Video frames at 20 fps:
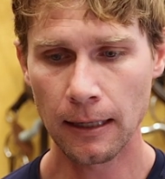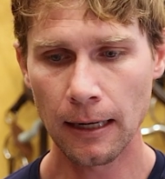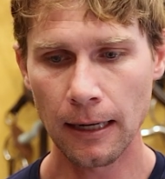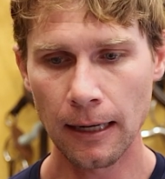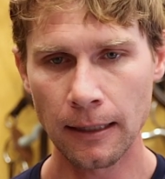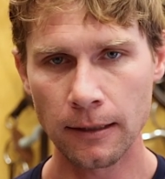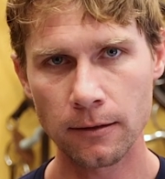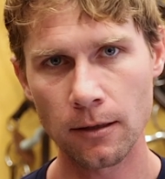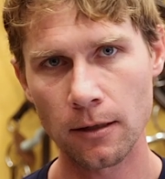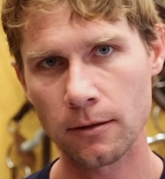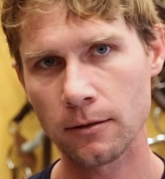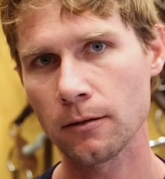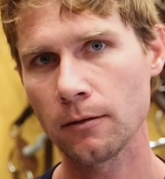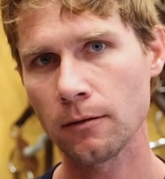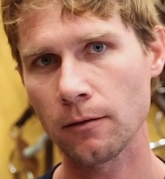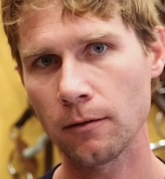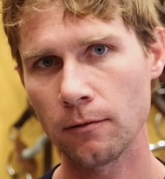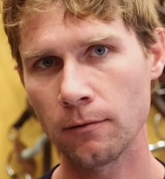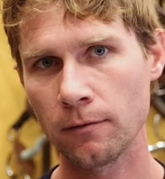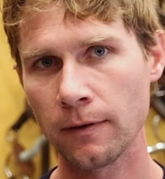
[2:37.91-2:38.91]
it
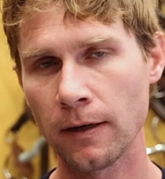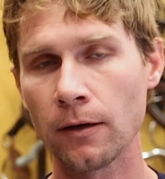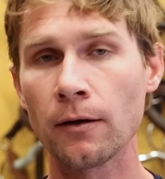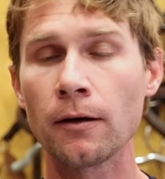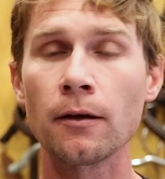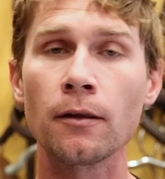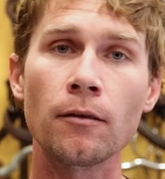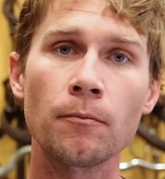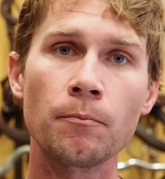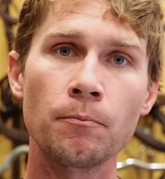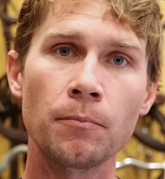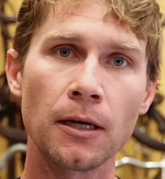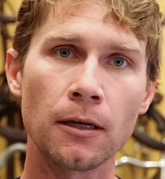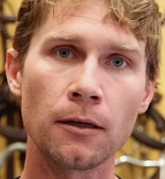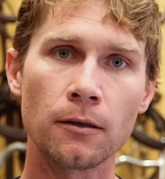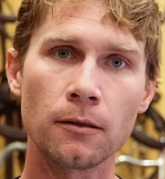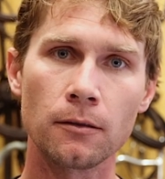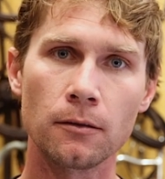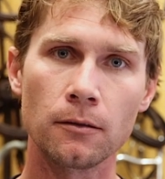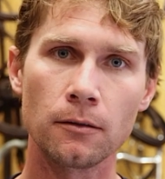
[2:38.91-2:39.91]
doesn't vary the
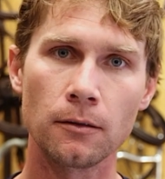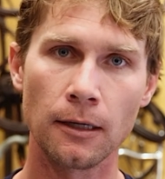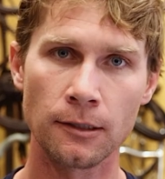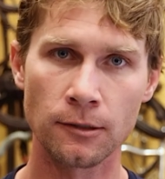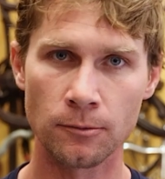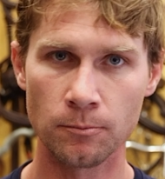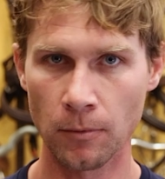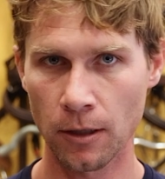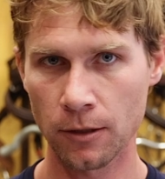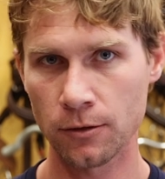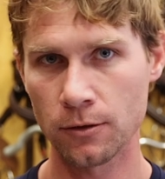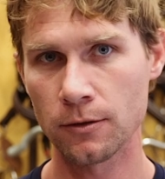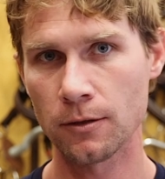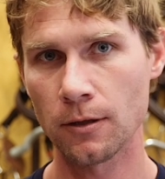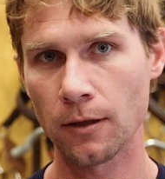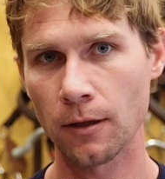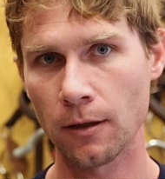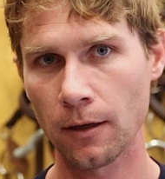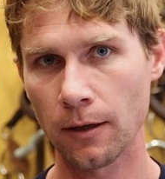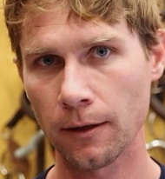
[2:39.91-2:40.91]
bit as much as
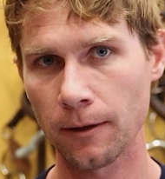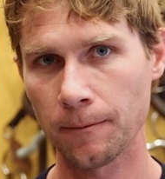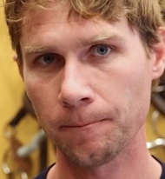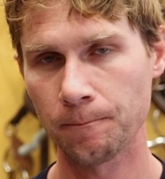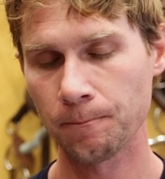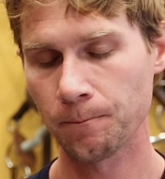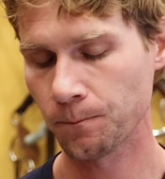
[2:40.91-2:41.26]
you think.